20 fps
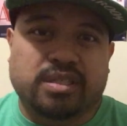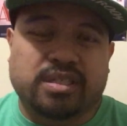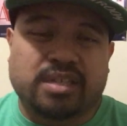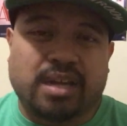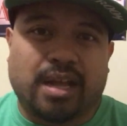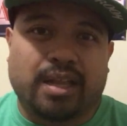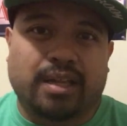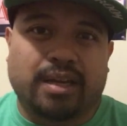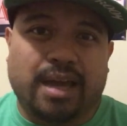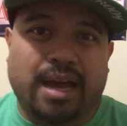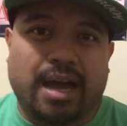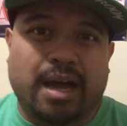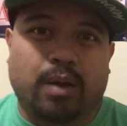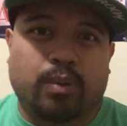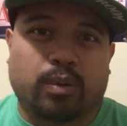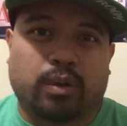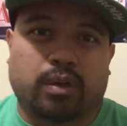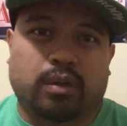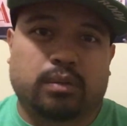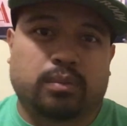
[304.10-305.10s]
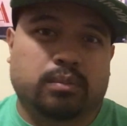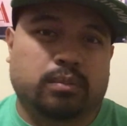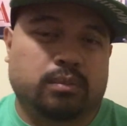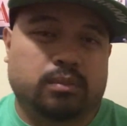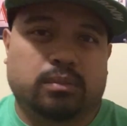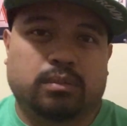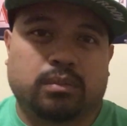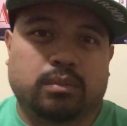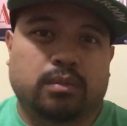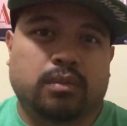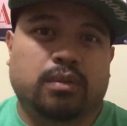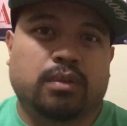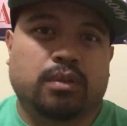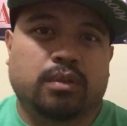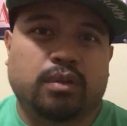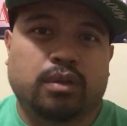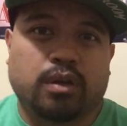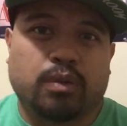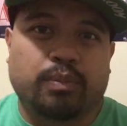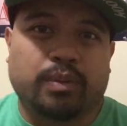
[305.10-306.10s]
solid hour
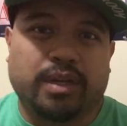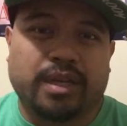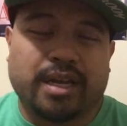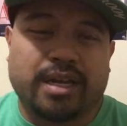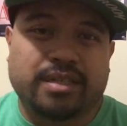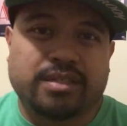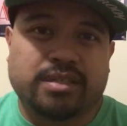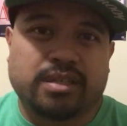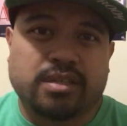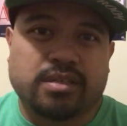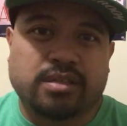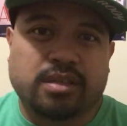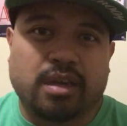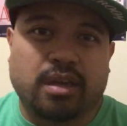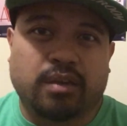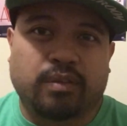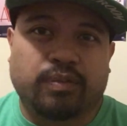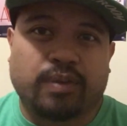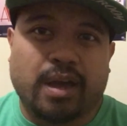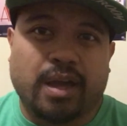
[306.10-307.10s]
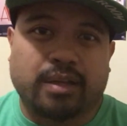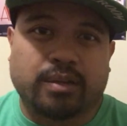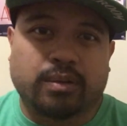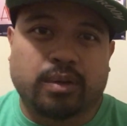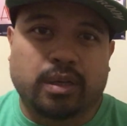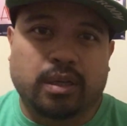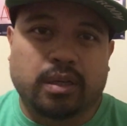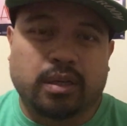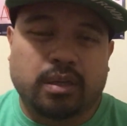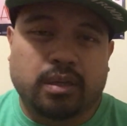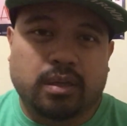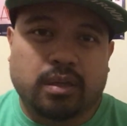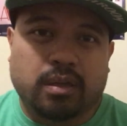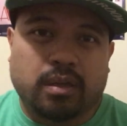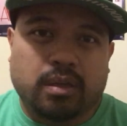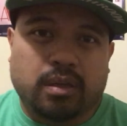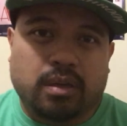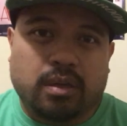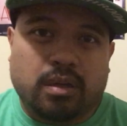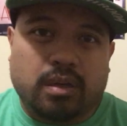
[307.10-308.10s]
being at Cheesecake Factory.
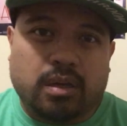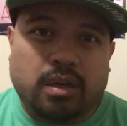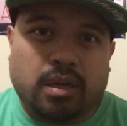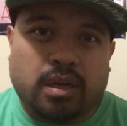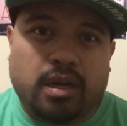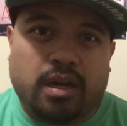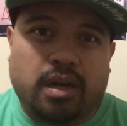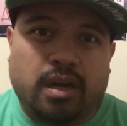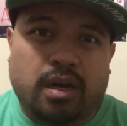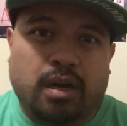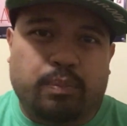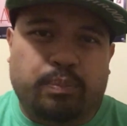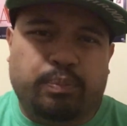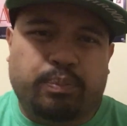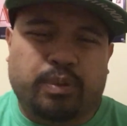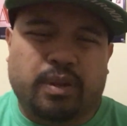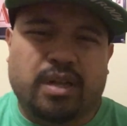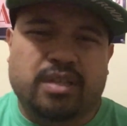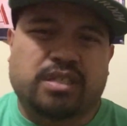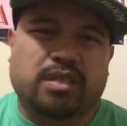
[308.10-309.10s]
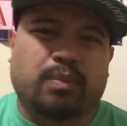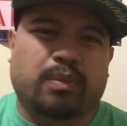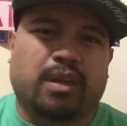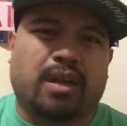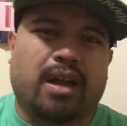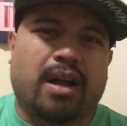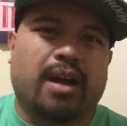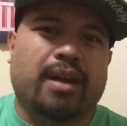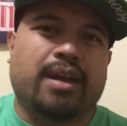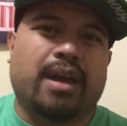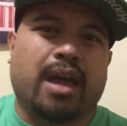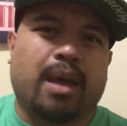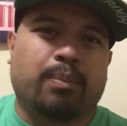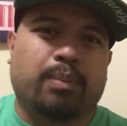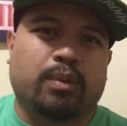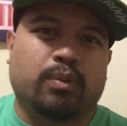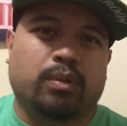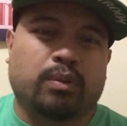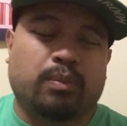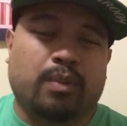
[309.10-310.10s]
Plus, something odd
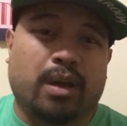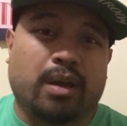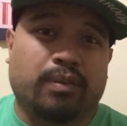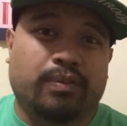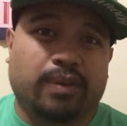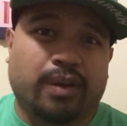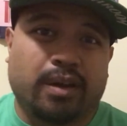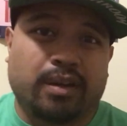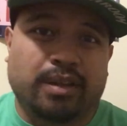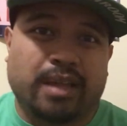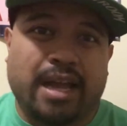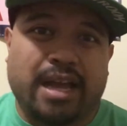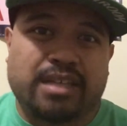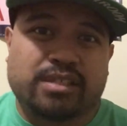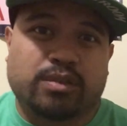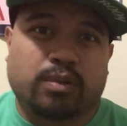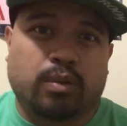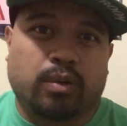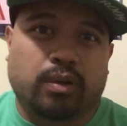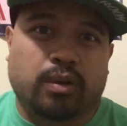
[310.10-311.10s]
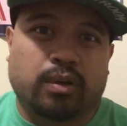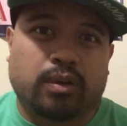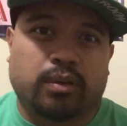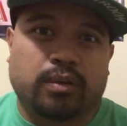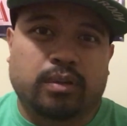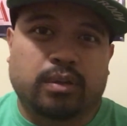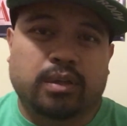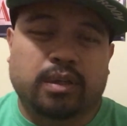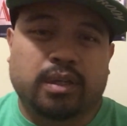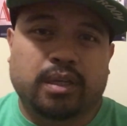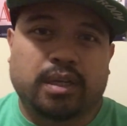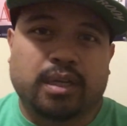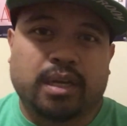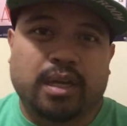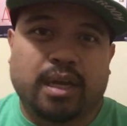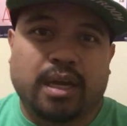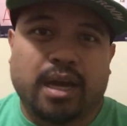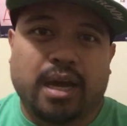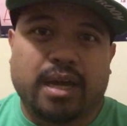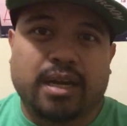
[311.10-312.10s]
happened with my very last order
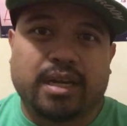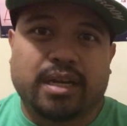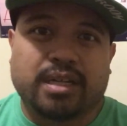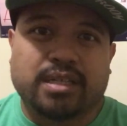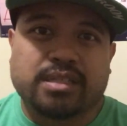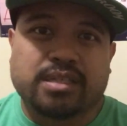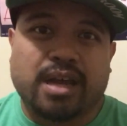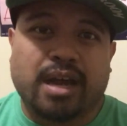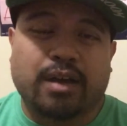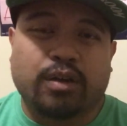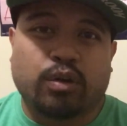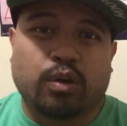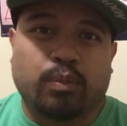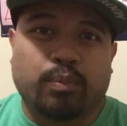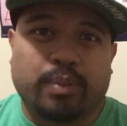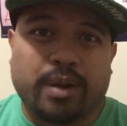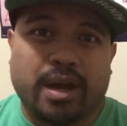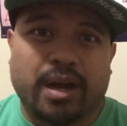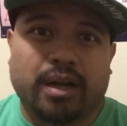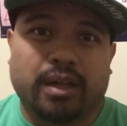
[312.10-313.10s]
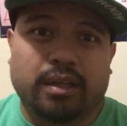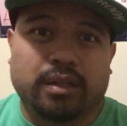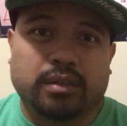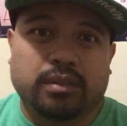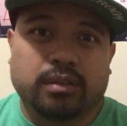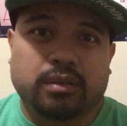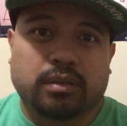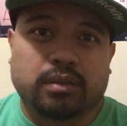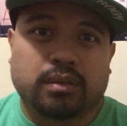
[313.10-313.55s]
at Taco Bell.